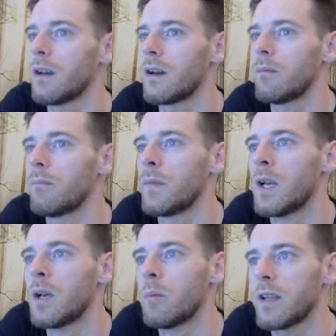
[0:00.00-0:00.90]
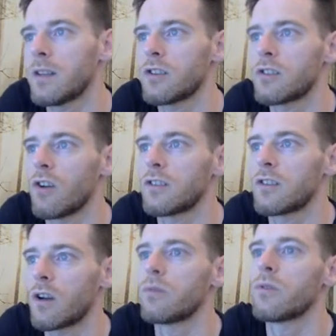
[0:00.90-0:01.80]
but it's just nice
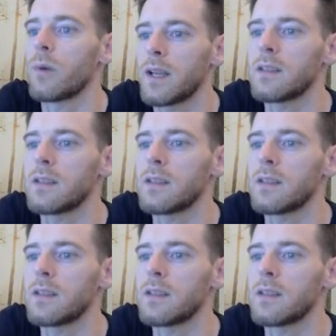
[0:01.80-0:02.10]
to go through it,